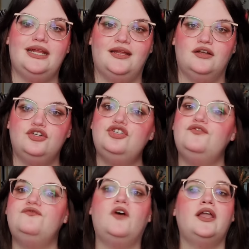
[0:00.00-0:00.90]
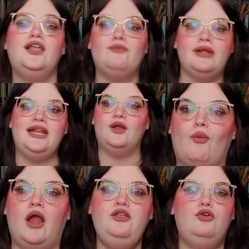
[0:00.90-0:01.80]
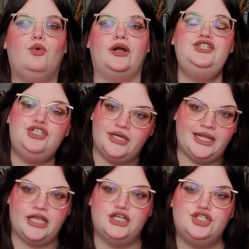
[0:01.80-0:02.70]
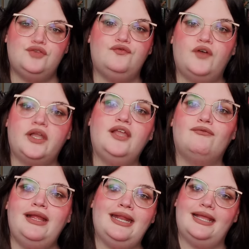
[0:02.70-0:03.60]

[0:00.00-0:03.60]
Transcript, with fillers: read it. Just fucking read it. Why are you questioning it? Just fucking read